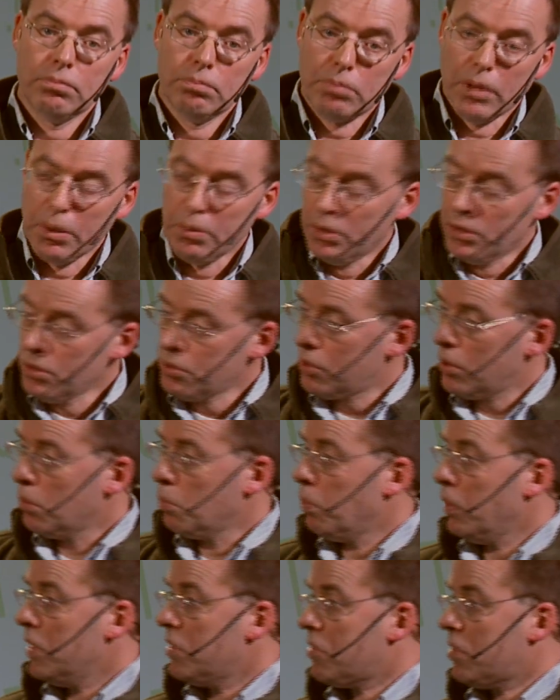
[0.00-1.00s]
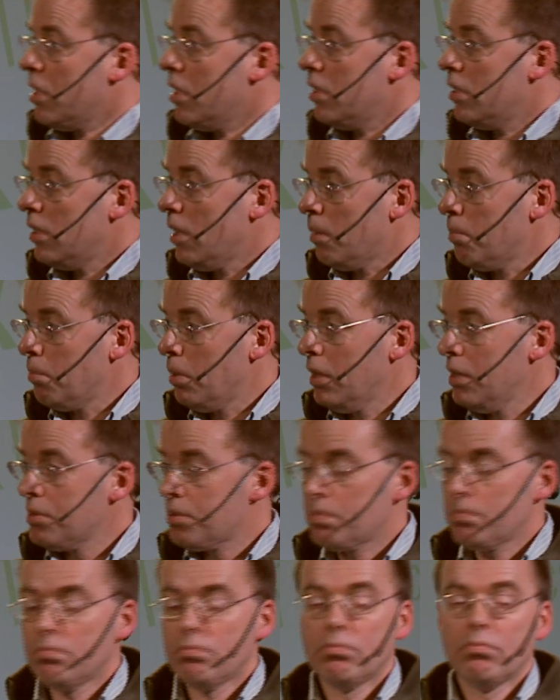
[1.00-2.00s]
By reducing weed seed numbers,